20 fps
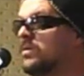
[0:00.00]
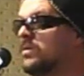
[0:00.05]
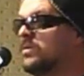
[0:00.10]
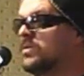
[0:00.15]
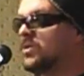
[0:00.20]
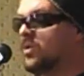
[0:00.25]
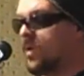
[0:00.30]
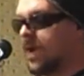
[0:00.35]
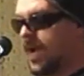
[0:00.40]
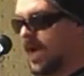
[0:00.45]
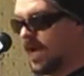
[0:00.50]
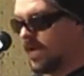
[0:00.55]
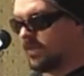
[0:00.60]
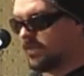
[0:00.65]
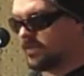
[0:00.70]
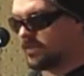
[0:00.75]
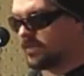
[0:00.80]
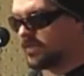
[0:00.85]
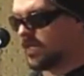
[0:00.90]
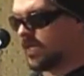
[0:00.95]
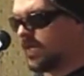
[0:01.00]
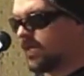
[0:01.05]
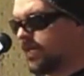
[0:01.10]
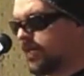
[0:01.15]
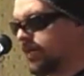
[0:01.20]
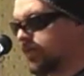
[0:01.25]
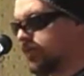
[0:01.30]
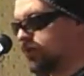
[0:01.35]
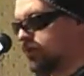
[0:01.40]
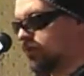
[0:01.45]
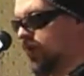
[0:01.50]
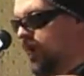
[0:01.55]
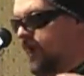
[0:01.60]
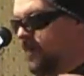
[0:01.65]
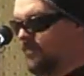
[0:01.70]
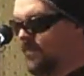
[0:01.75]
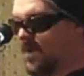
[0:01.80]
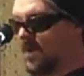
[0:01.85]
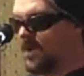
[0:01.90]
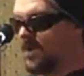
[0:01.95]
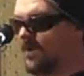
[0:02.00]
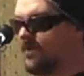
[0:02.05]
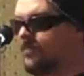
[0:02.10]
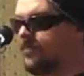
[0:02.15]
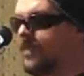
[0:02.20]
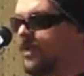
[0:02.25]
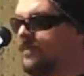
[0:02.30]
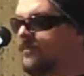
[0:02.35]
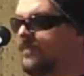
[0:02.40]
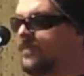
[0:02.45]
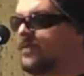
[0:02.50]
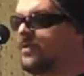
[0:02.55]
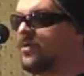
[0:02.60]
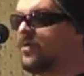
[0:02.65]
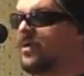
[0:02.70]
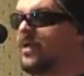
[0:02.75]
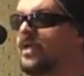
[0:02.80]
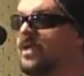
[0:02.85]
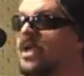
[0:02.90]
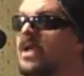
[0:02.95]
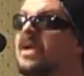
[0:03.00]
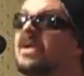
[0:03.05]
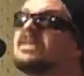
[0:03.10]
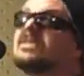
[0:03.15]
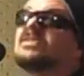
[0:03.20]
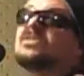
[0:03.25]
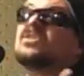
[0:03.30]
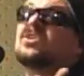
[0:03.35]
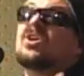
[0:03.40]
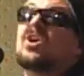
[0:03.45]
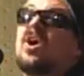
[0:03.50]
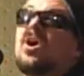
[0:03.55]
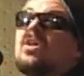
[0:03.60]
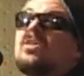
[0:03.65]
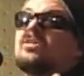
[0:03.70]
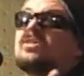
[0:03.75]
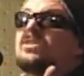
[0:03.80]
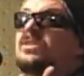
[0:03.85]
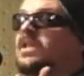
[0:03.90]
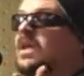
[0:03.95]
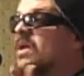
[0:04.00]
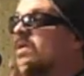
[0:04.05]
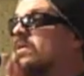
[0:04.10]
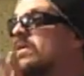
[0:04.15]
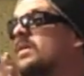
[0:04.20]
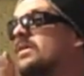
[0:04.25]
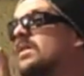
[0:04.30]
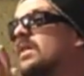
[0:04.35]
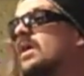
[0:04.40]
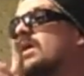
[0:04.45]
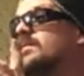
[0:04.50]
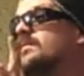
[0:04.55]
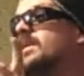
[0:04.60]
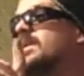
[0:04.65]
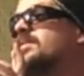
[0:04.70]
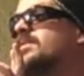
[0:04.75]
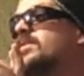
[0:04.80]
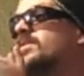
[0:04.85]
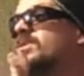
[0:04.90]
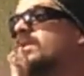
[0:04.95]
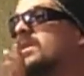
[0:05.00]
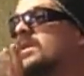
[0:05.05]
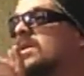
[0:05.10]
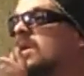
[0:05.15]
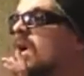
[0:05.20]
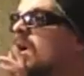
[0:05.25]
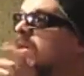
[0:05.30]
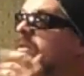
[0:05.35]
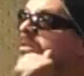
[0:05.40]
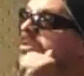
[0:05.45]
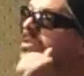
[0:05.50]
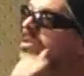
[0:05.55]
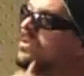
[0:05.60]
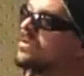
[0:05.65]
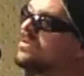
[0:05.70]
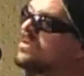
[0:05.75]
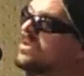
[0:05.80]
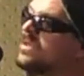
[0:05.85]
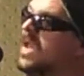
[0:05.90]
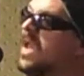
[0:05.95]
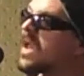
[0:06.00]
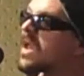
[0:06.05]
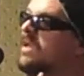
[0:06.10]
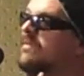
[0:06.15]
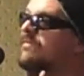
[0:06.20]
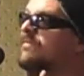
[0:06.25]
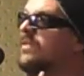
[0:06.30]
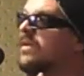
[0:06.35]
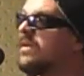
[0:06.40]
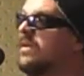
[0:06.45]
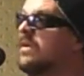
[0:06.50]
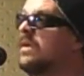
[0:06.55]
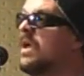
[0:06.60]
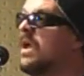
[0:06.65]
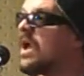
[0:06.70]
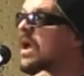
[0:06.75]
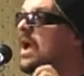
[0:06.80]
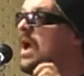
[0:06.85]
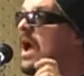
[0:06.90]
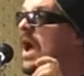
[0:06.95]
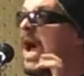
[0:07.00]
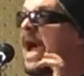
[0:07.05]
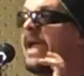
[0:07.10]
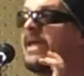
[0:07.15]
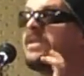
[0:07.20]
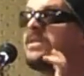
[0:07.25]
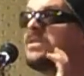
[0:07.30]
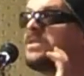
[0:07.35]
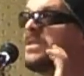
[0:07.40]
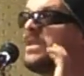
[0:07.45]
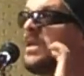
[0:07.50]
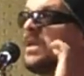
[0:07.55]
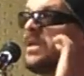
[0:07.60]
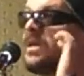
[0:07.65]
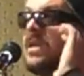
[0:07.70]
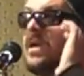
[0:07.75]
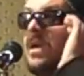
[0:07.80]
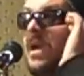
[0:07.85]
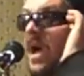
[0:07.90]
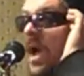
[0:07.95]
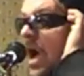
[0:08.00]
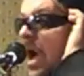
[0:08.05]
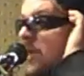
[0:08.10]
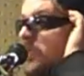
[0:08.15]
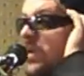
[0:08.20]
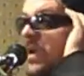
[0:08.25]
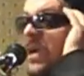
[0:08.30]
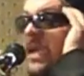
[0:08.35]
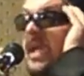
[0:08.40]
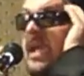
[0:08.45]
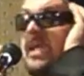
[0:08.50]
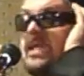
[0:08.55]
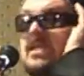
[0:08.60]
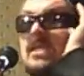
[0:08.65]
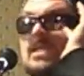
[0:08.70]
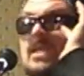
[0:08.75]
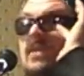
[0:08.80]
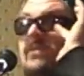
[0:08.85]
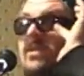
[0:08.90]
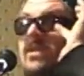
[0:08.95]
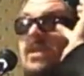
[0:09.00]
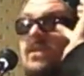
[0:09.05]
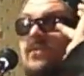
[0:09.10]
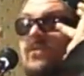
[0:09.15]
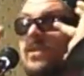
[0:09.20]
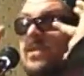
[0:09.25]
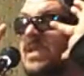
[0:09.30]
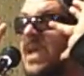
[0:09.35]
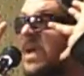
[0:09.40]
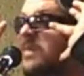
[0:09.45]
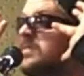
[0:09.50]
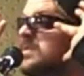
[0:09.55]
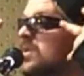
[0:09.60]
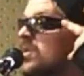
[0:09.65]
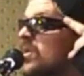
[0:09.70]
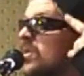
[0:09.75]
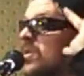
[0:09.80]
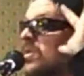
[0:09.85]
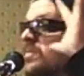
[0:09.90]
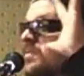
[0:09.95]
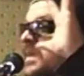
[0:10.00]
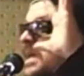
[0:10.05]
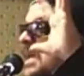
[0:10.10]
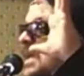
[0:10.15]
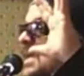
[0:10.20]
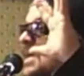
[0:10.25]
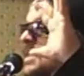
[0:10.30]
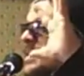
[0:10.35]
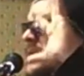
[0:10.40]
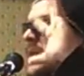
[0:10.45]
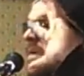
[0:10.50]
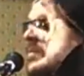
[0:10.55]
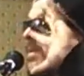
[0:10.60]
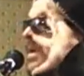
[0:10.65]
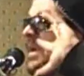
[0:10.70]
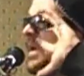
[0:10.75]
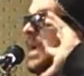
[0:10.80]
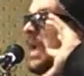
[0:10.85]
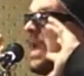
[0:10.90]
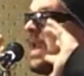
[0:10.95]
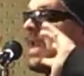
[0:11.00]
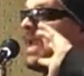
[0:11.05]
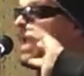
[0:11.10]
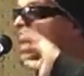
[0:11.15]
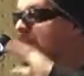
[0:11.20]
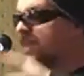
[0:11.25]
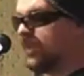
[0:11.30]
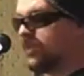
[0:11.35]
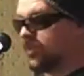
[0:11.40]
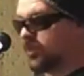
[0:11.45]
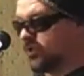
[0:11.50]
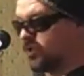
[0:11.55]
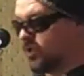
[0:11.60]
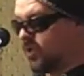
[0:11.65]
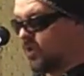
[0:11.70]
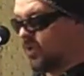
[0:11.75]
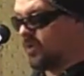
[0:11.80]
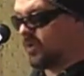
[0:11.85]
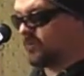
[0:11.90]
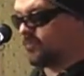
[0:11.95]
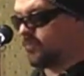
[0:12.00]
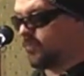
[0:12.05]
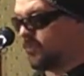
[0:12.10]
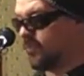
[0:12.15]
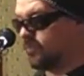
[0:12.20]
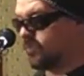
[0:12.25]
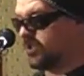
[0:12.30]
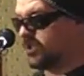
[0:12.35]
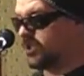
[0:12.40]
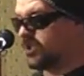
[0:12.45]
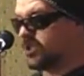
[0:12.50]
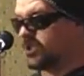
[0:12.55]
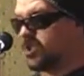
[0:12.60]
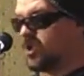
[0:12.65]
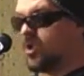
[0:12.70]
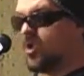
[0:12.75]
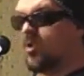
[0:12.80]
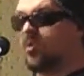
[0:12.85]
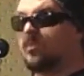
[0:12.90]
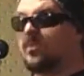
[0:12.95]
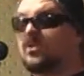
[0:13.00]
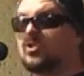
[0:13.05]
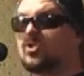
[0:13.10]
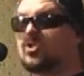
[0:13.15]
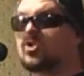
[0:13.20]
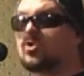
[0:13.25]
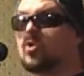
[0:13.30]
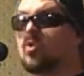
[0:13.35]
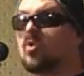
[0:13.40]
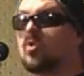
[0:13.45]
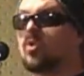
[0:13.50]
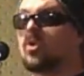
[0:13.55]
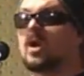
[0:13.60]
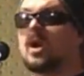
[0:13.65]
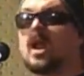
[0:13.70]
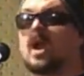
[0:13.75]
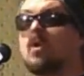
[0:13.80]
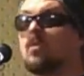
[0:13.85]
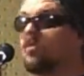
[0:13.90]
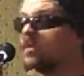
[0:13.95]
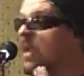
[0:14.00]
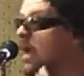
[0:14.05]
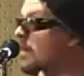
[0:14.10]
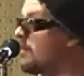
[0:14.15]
So I had to stand like a tripod above the toilet, because it's a college town, and a lot of people think college girls, yay, fun. I just think, I'm gonna get 7 different types of herpes. I'm gonna get, like, the toilet bowl was just an open sore, and I'm